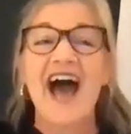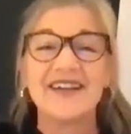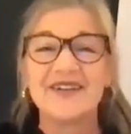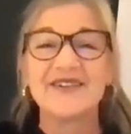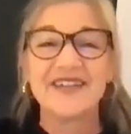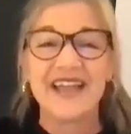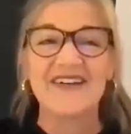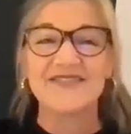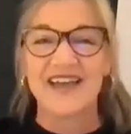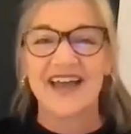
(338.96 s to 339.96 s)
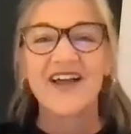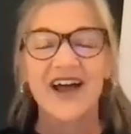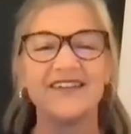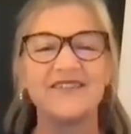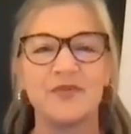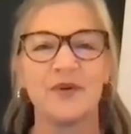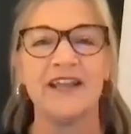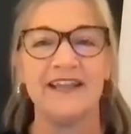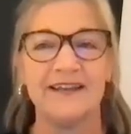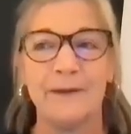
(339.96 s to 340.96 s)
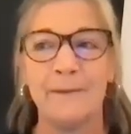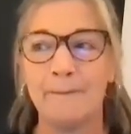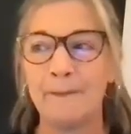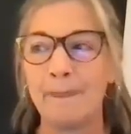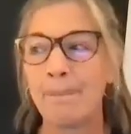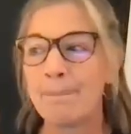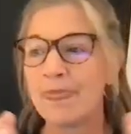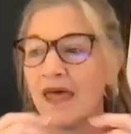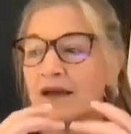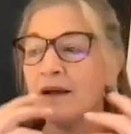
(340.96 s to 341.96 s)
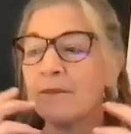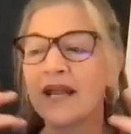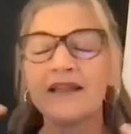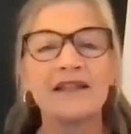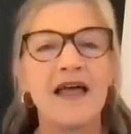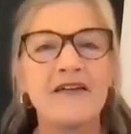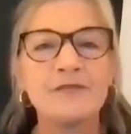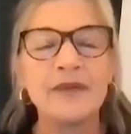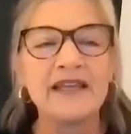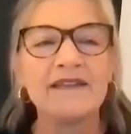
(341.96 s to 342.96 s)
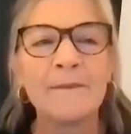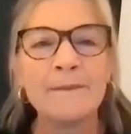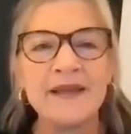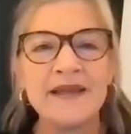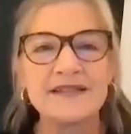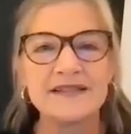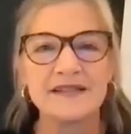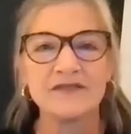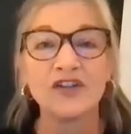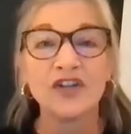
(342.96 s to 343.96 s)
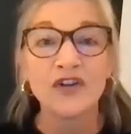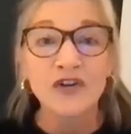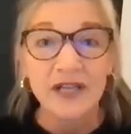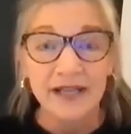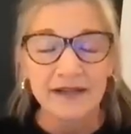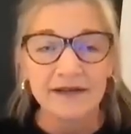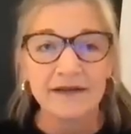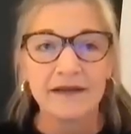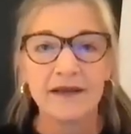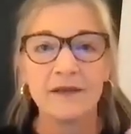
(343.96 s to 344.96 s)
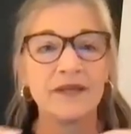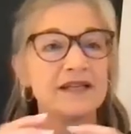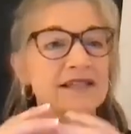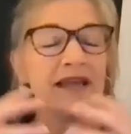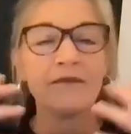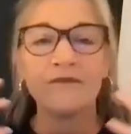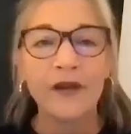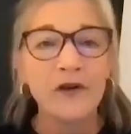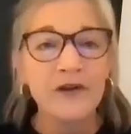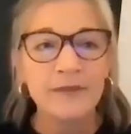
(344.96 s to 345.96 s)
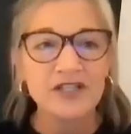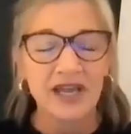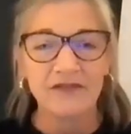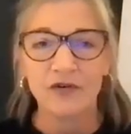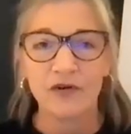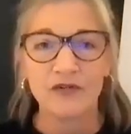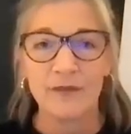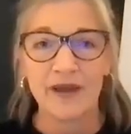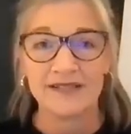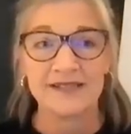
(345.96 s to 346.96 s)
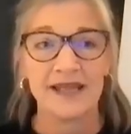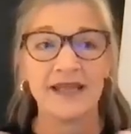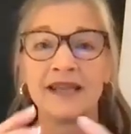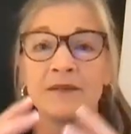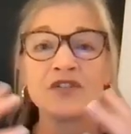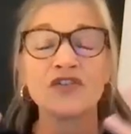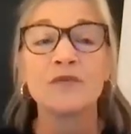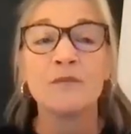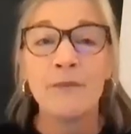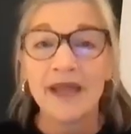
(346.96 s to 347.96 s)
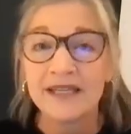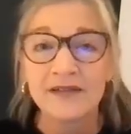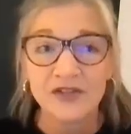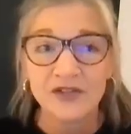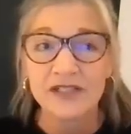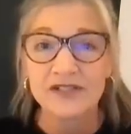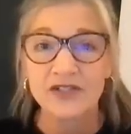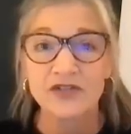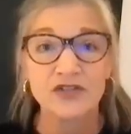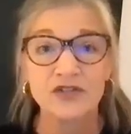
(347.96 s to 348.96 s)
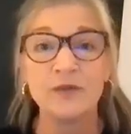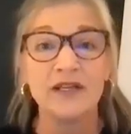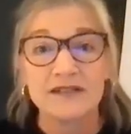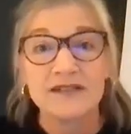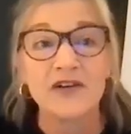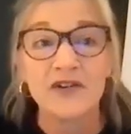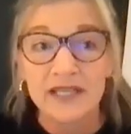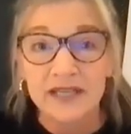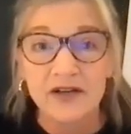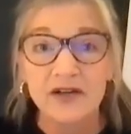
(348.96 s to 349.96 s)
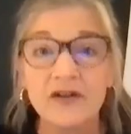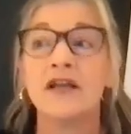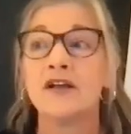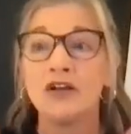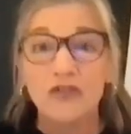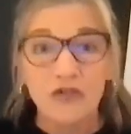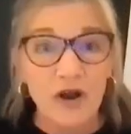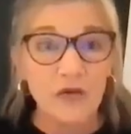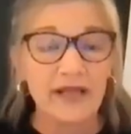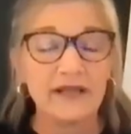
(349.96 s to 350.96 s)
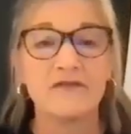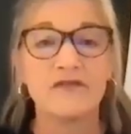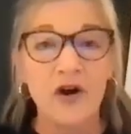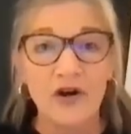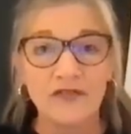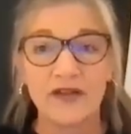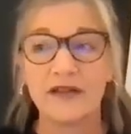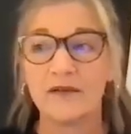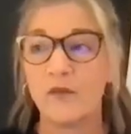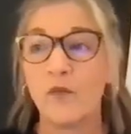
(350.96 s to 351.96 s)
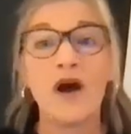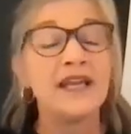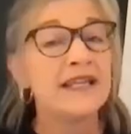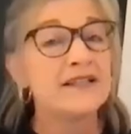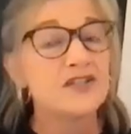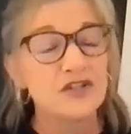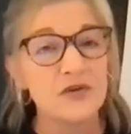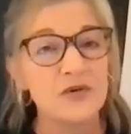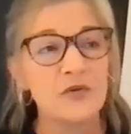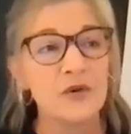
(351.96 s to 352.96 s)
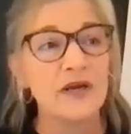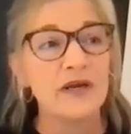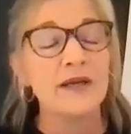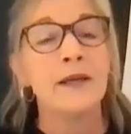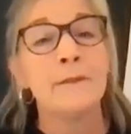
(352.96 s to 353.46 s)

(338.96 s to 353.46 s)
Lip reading: I don't have that kind of brain. But I love being in the midst of learning because I very much have a growth mindset. And I'm certain many of your listeners do because they're here growing, evolving, wanting to